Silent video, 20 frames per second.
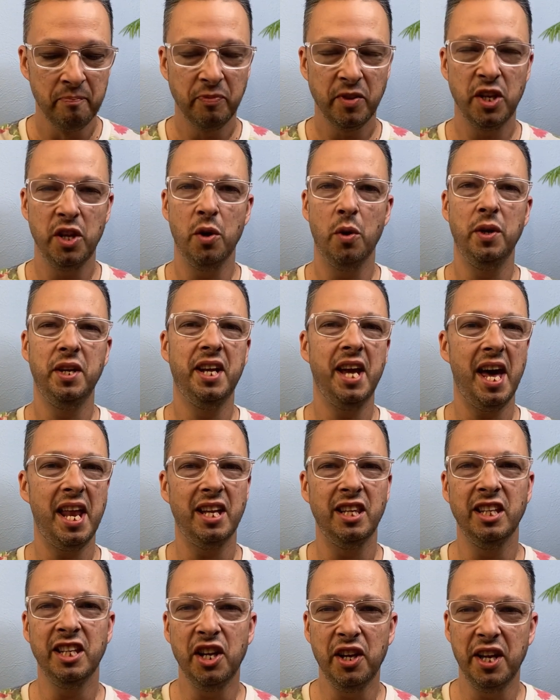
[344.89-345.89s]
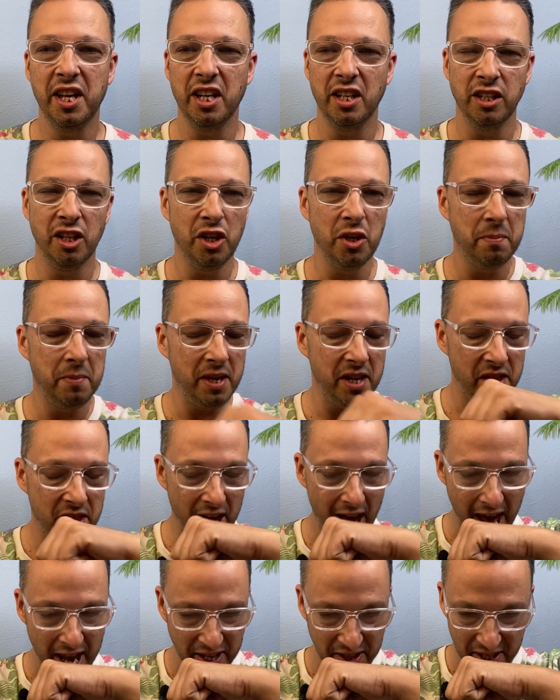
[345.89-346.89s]
You know, you got you get a little bit of
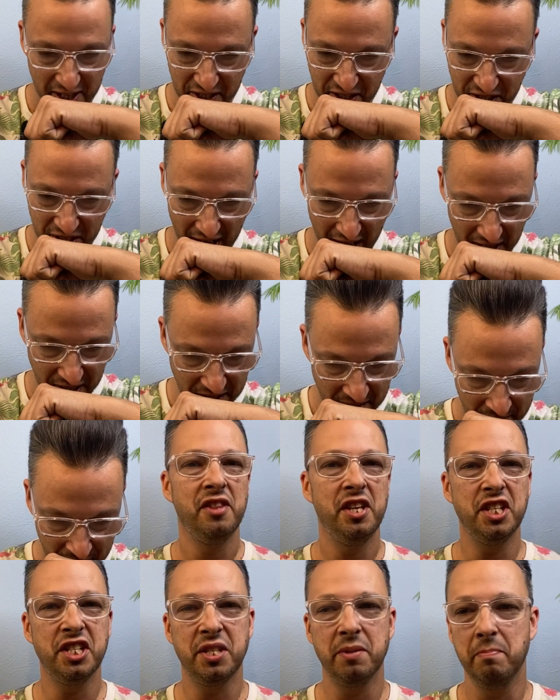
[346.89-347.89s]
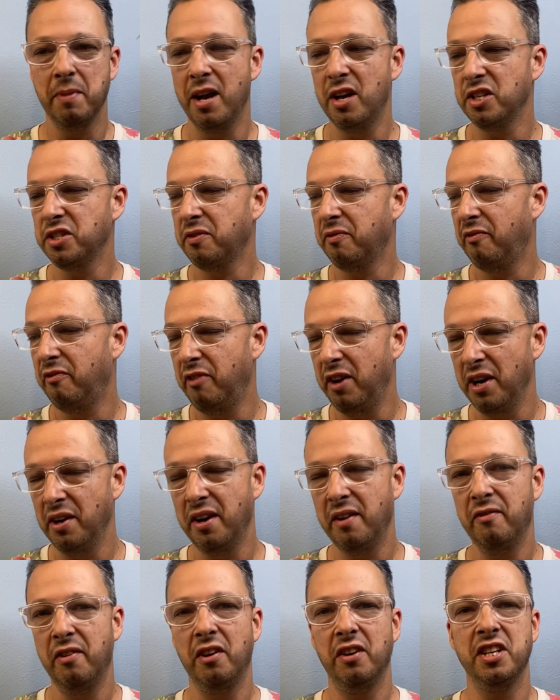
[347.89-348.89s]
that in this scent. This smells very
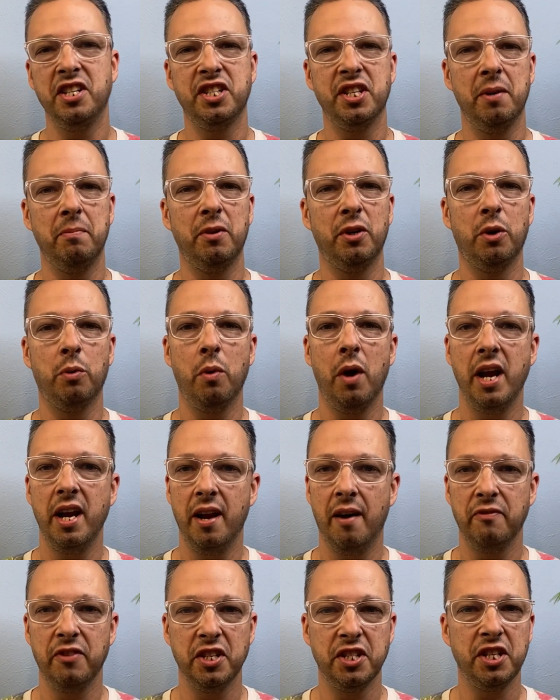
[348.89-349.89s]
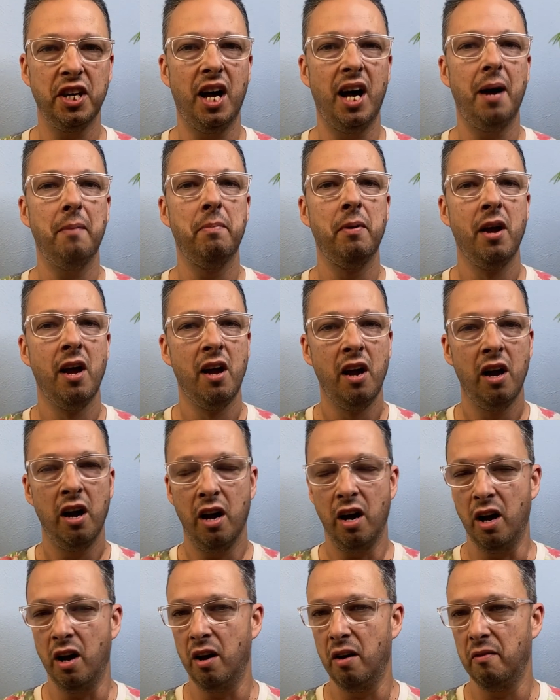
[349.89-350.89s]
very similar right off the top
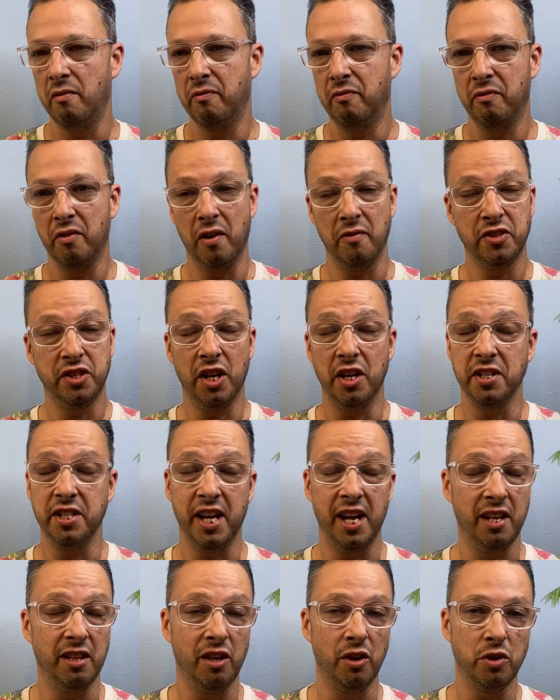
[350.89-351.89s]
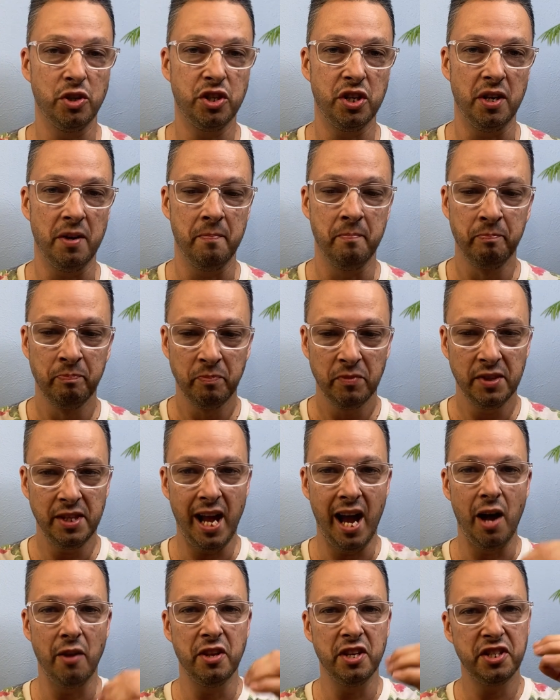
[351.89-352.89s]
of of suntan lotion.
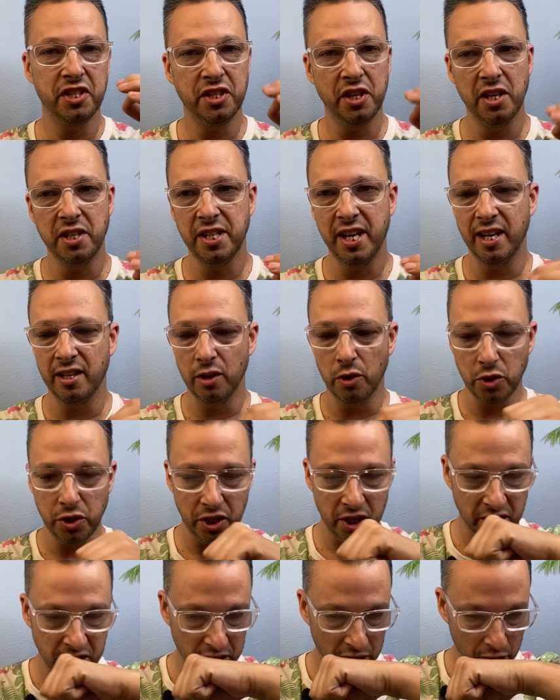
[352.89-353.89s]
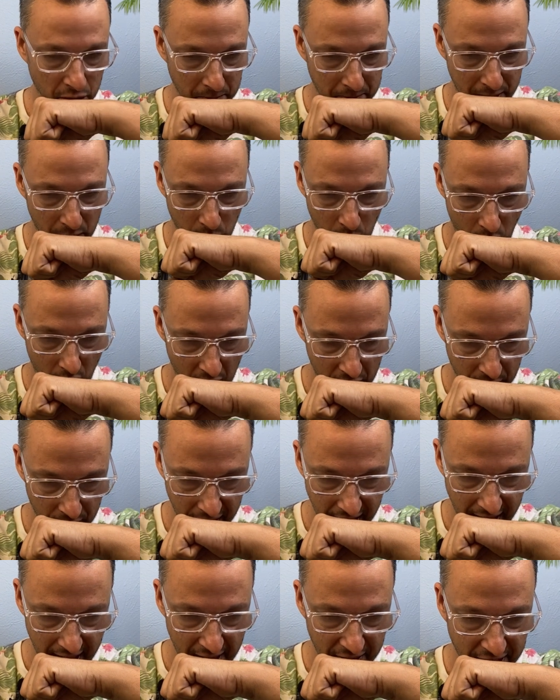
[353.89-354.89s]
Now this suntan lotion is a little bit
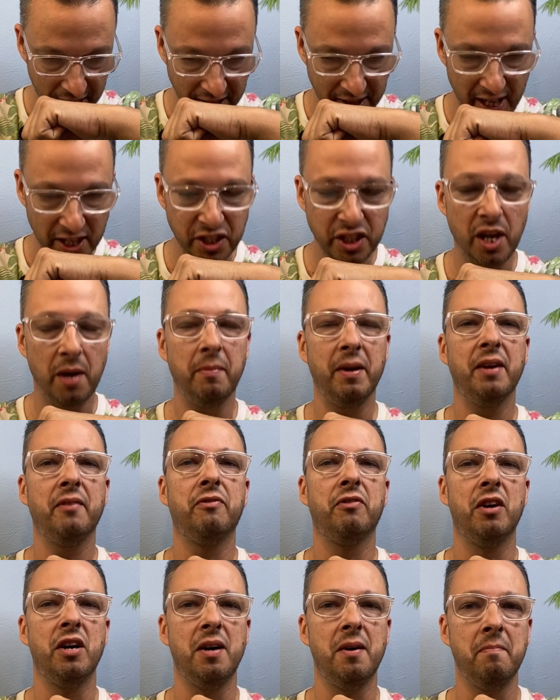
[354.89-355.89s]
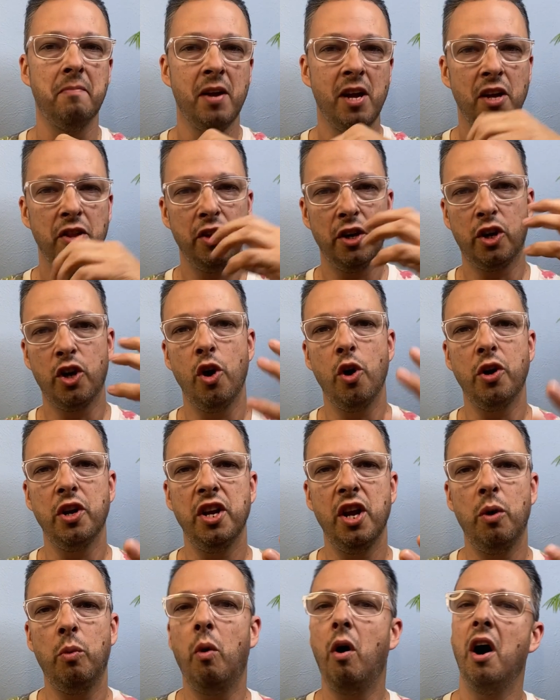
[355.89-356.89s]
watery and I think that's coming from the
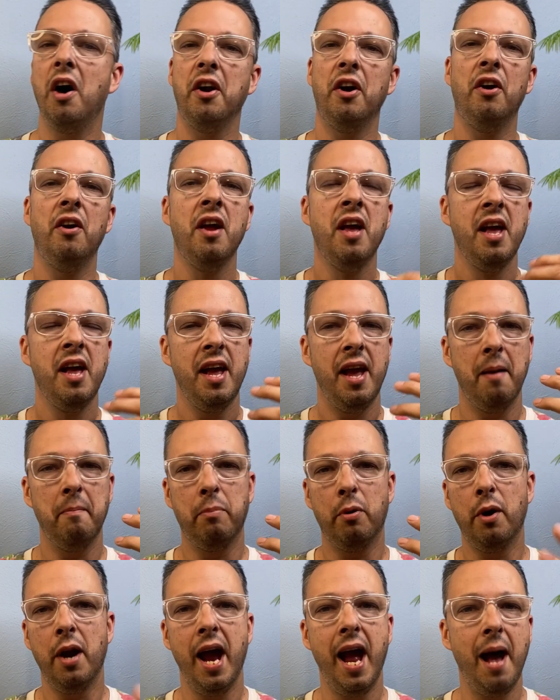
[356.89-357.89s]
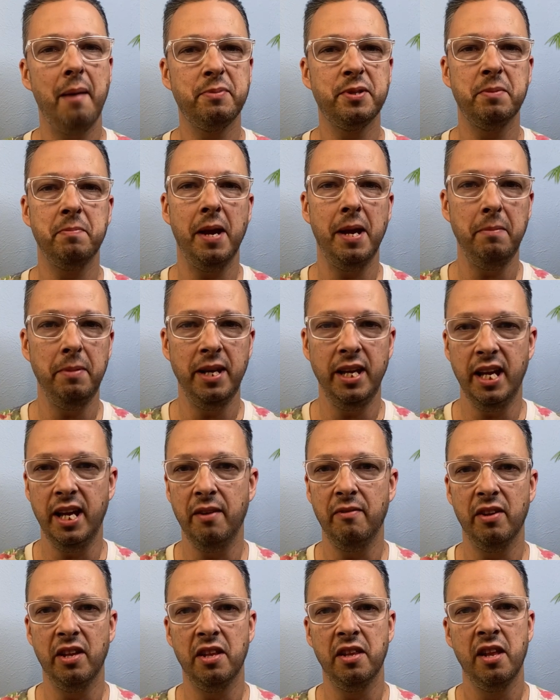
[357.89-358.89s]
coconut water and perhaps maybe
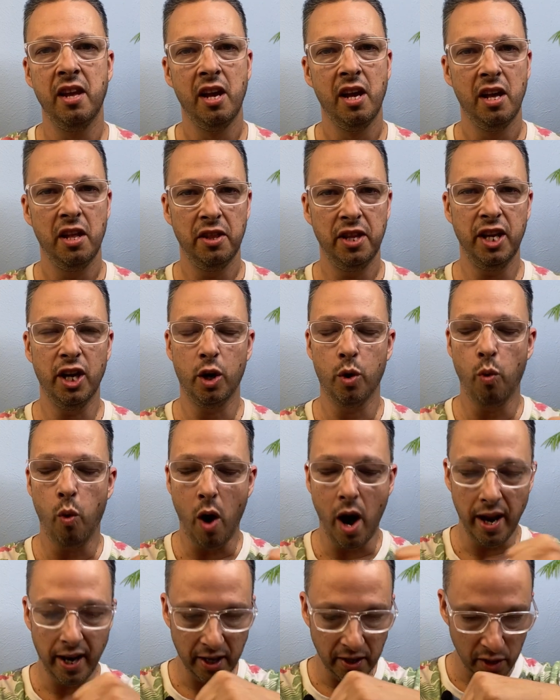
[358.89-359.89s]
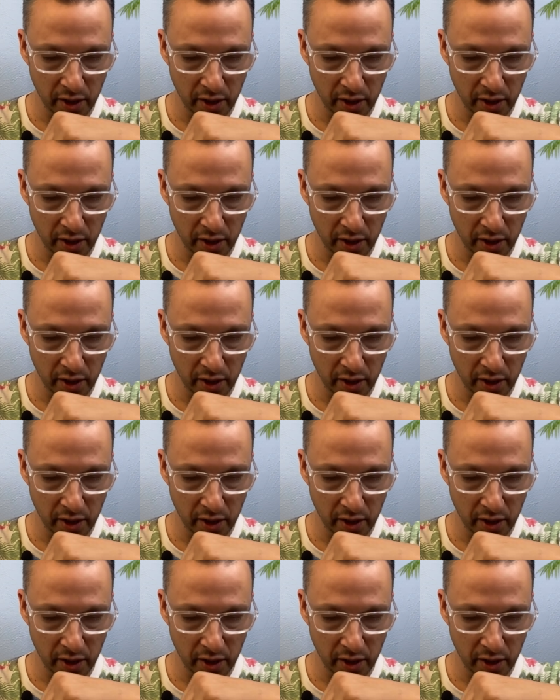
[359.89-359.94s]
even the aquatic